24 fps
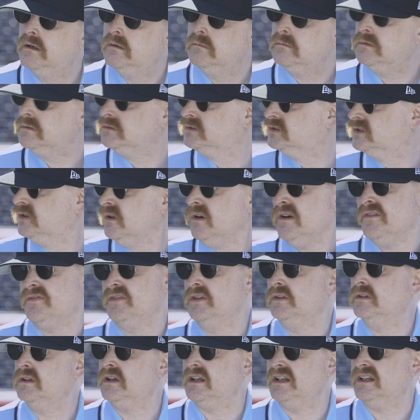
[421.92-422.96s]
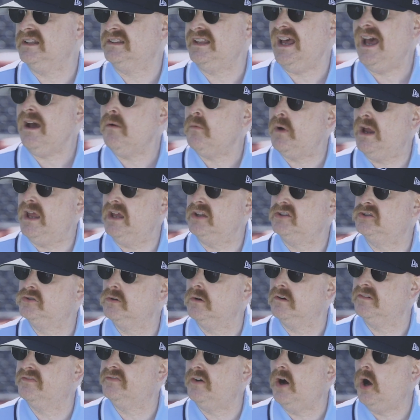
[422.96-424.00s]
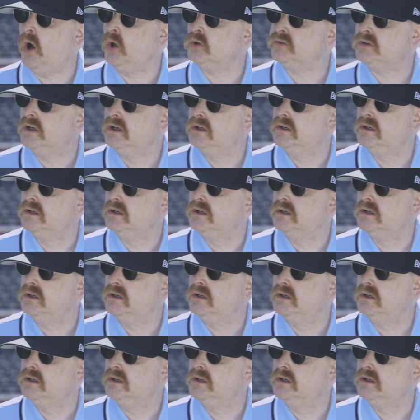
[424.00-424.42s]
Well, sure, if you look at it that way, it's your fault.